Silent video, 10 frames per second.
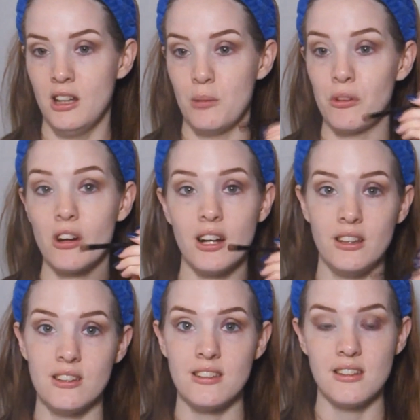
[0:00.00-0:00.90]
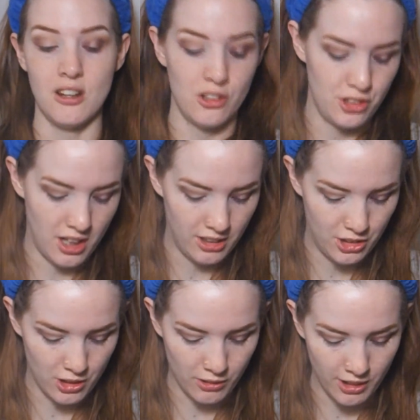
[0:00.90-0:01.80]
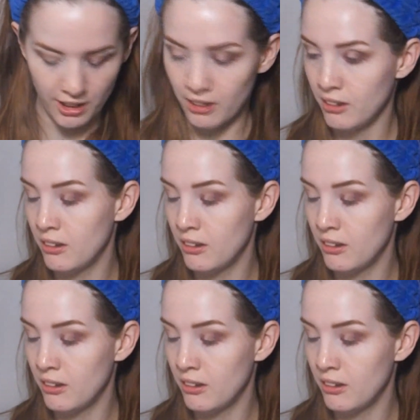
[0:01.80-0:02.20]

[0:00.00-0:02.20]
I'm regretting this entire challenge already.